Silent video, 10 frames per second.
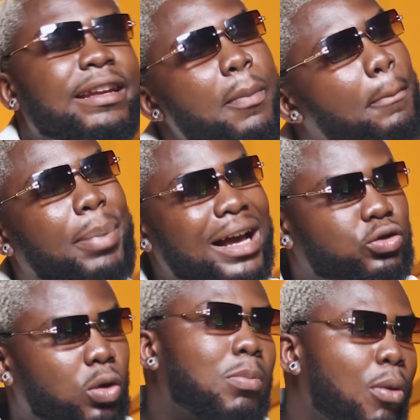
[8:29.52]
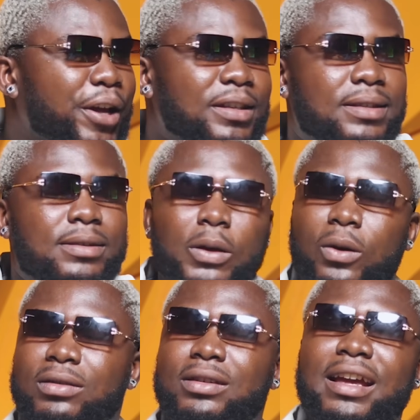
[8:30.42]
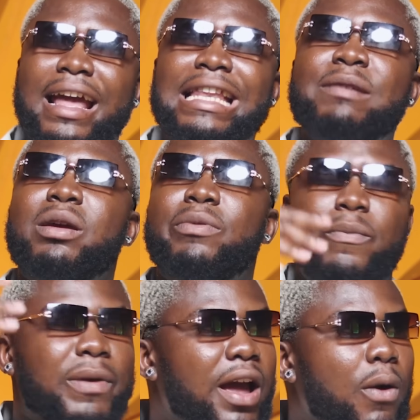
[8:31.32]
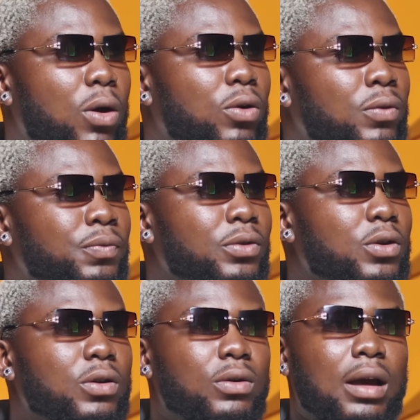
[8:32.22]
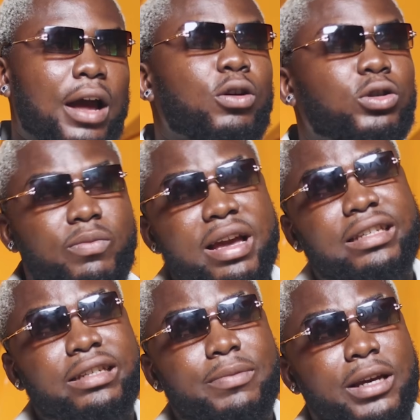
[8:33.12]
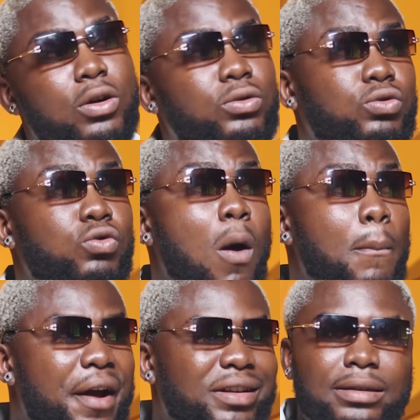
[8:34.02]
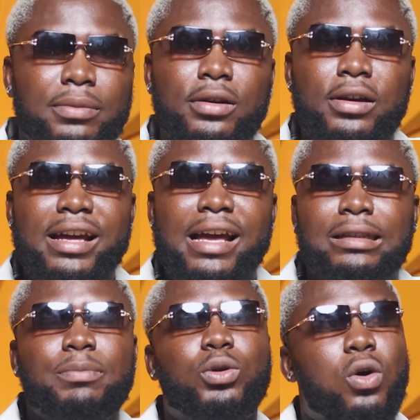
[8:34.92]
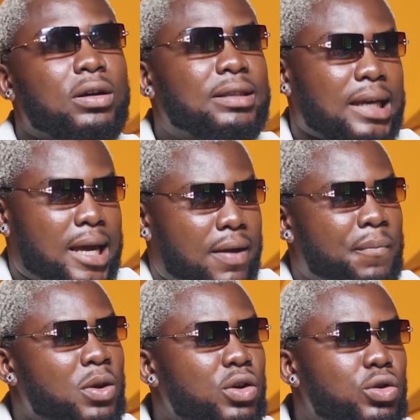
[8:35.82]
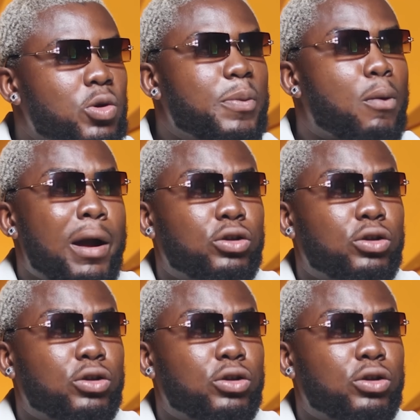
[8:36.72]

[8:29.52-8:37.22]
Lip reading: the name BUSTOP Boys because it didn't be bare one I don't want to mention names I don't want to do comparison is it because you people were